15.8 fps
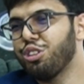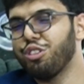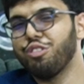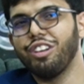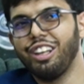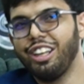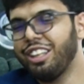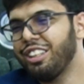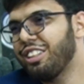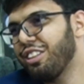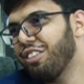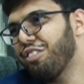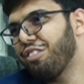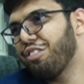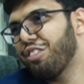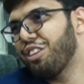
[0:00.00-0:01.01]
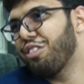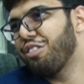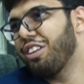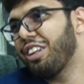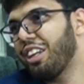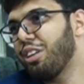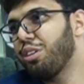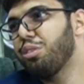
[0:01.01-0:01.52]
of elective where we
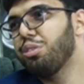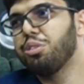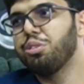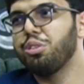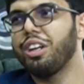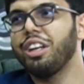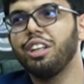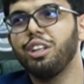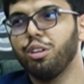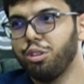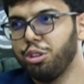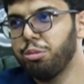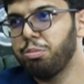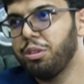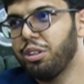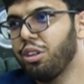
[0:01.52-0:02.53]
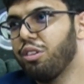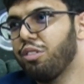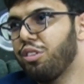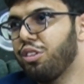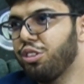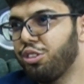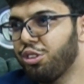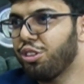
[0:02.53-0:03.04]
can go to any hospital of
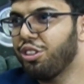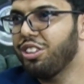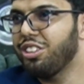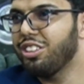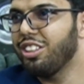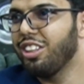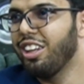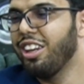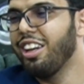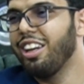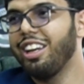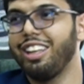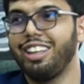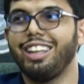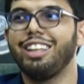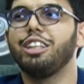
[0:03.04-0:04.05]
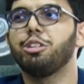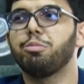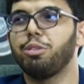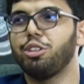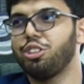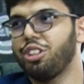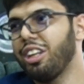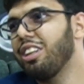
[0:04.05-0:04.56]
our choice in any
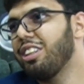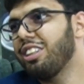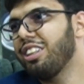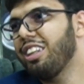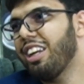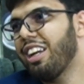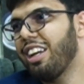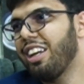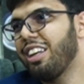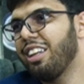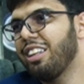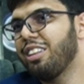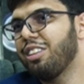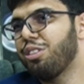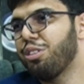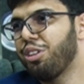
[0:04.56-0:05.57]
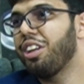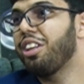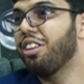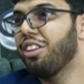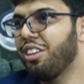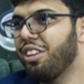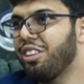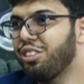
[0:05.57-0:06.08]
specialty and rotate
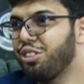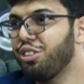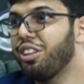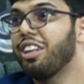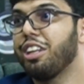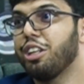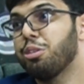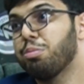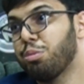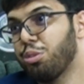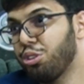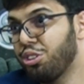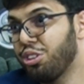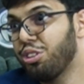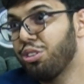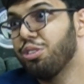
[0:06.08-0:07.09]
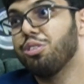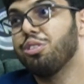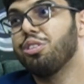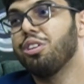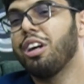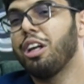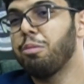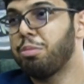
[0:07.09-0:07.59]
there to get exposure
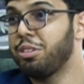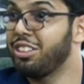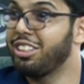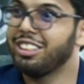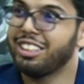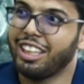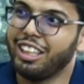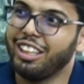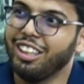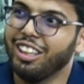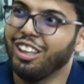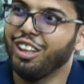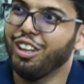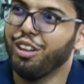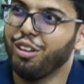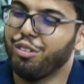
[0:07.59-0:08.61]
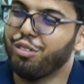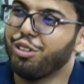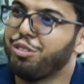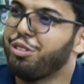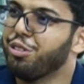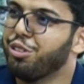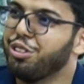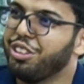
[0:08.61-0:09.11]
to help us decide what
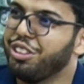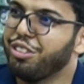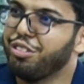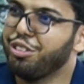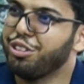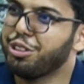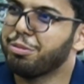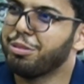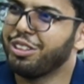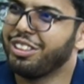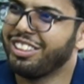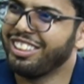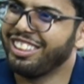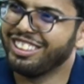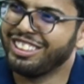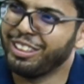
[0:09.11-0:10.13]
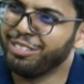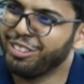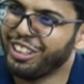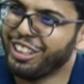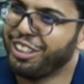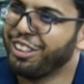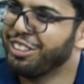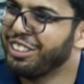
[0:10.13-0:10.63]
we want in the future. But seems
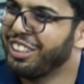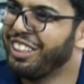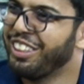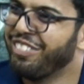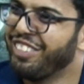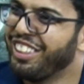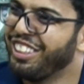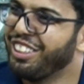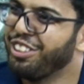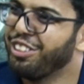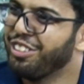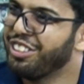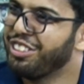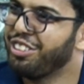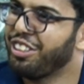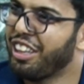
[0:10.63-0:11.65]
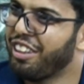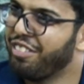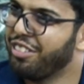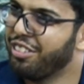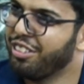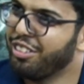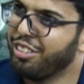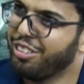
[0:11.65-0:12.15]
like you're telling me in US you have
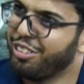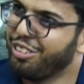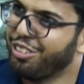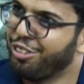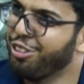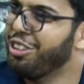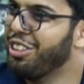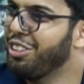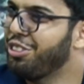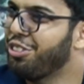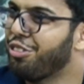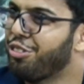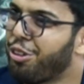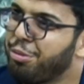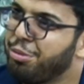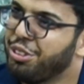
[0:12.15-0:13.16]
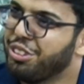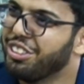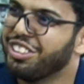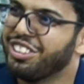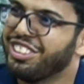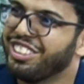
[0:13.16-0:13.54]
a whole list of options.